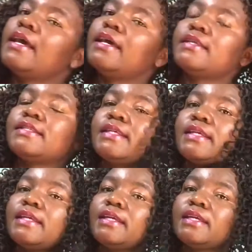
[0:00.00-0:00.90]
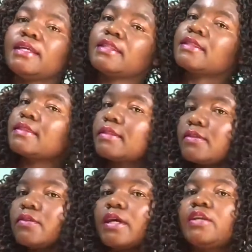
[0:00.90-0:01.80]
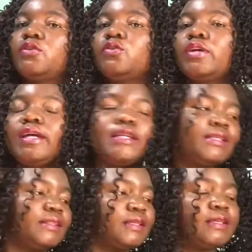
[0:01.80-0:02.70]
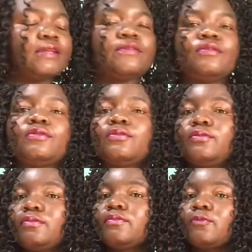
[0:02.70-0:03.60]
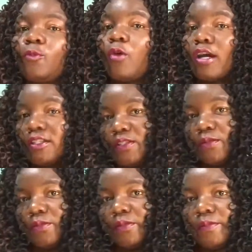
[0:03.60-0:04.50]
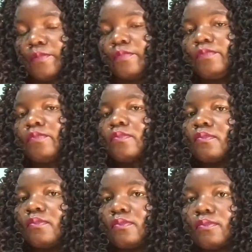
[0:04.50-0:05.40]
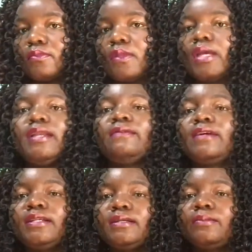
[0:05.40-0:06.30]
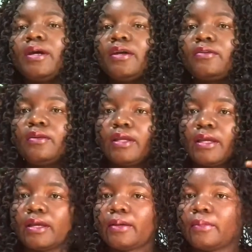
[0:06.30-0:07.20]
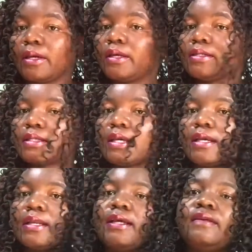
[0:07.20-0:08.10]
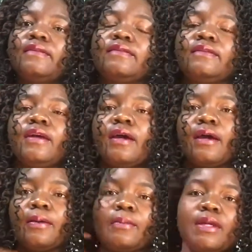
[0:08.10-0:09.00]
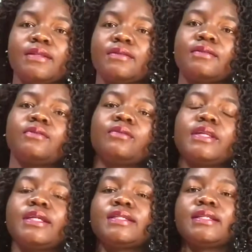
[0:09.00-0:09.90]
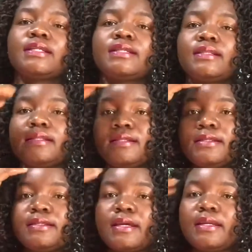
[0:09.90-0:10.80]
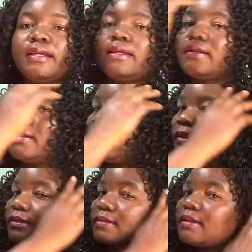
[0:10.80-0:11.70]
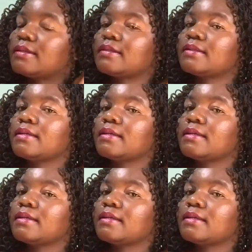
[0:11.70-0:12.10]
See, you can do anything if you want to. I never did my own hair my entire life, but when I started this journey and realized that